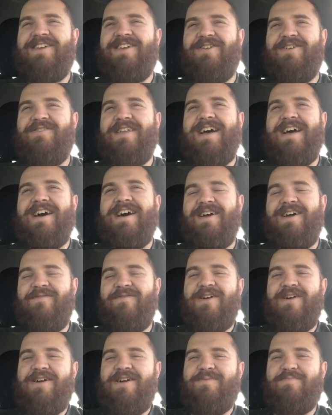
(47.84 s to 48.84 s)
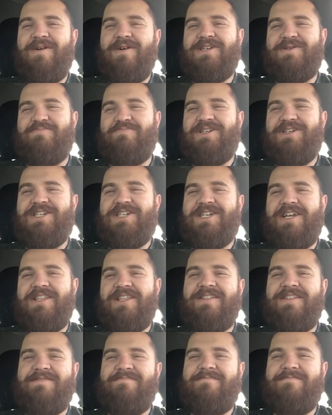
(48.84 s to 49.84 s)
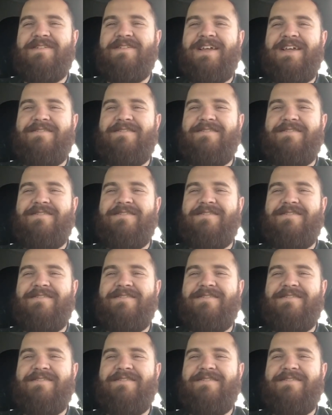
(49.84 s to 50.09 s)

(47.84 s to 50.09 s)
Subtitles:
Thank you, Dan. I very much appreciate it.